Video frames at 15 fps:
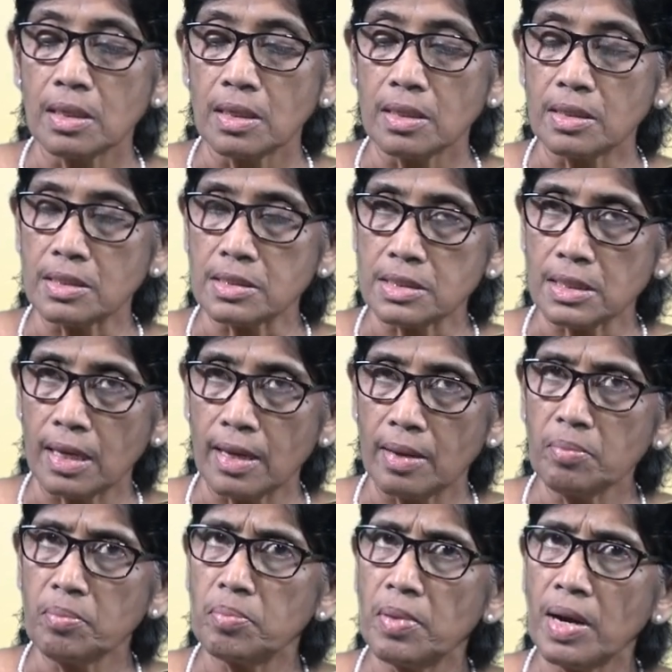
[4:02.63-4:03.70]
"Yes, I
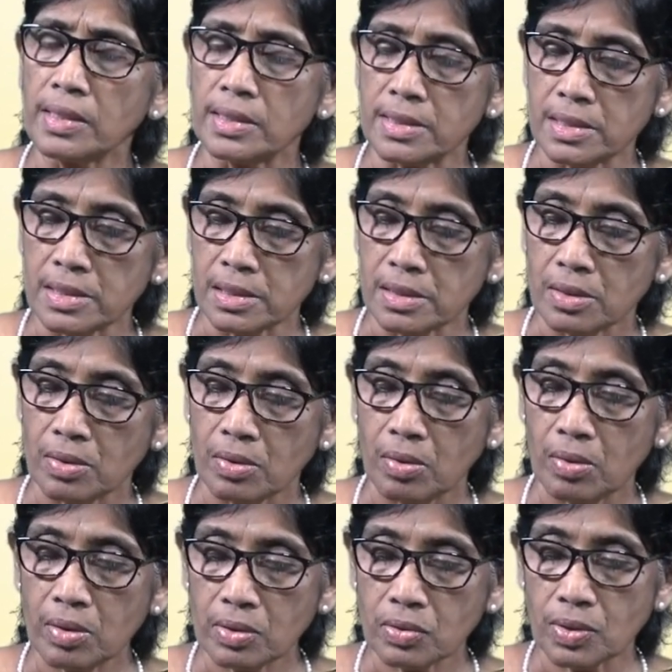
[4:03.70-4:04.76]
am, but."
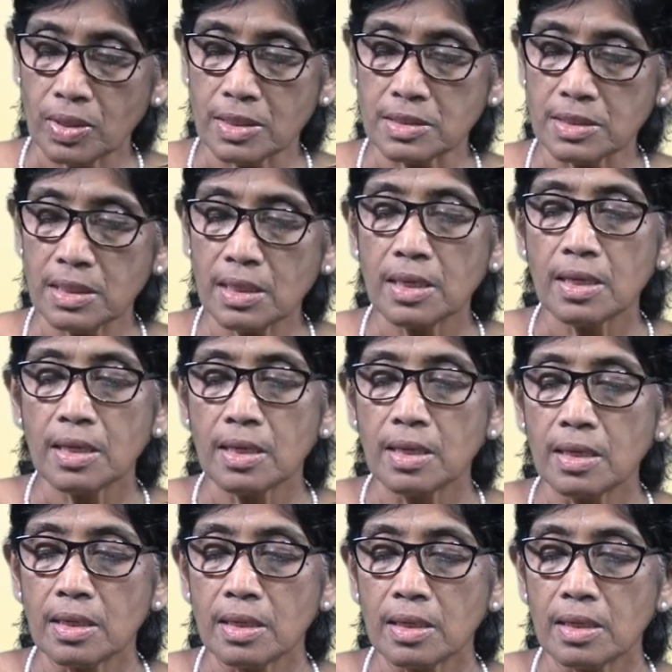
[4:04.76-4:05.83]
Or you can say,
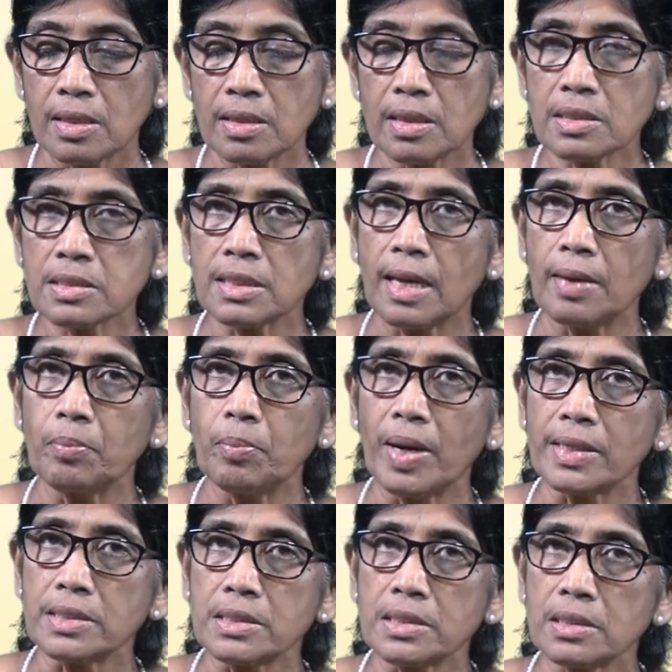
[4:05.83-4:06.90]
"Yes, I am,
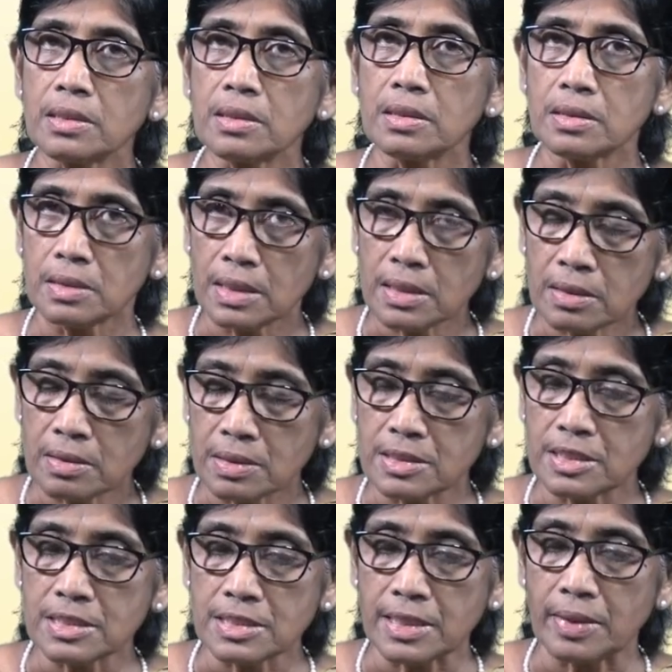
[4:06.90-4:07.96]
but." Then it's
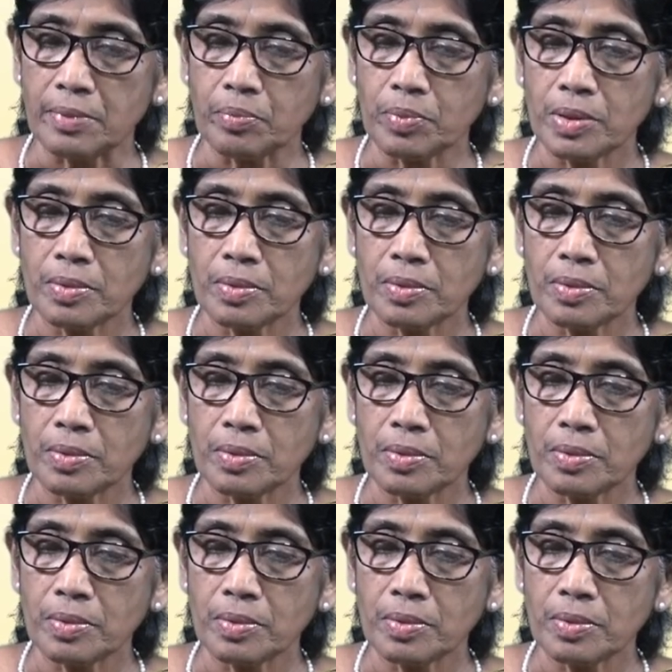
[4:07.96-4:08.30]
the same.